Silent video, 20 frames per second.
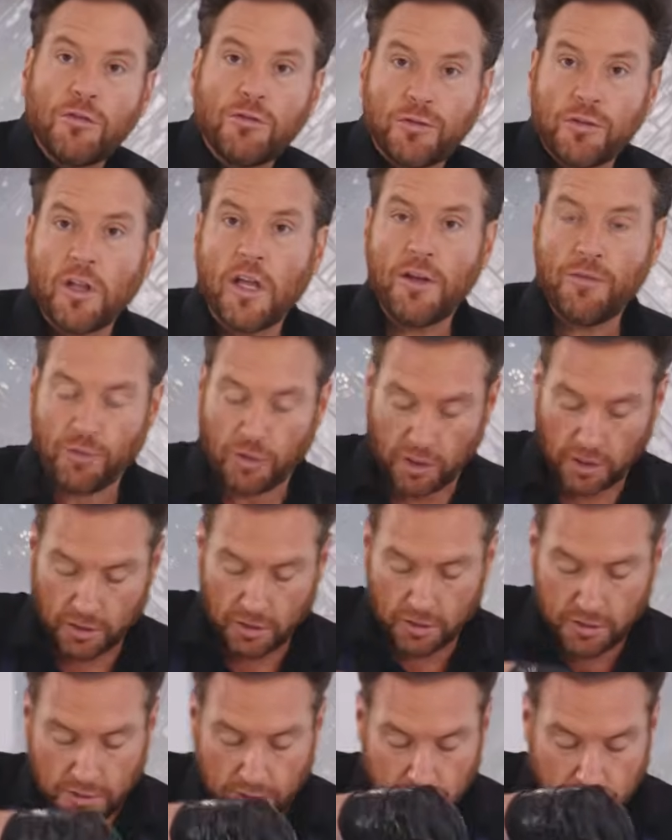flavoring.
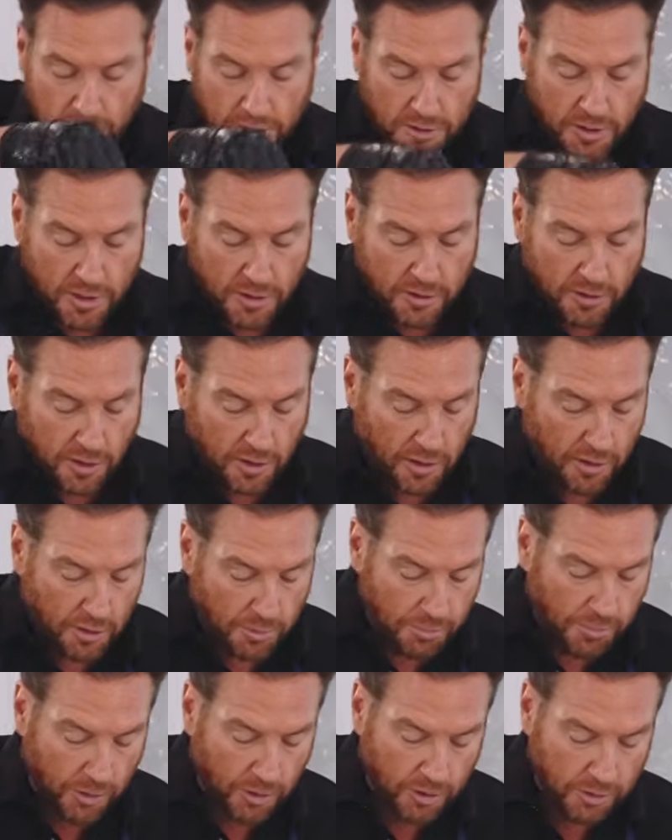This is seasoning
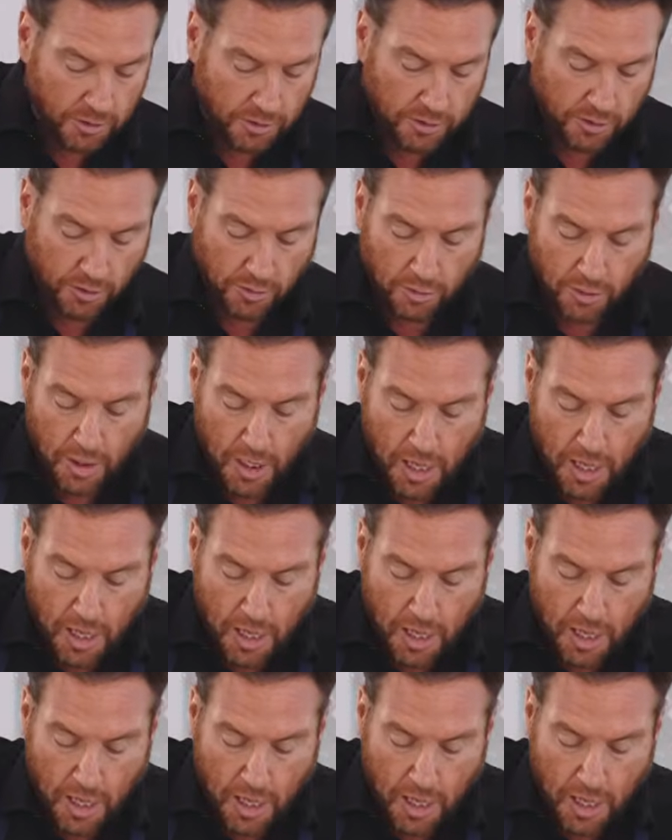the bird. So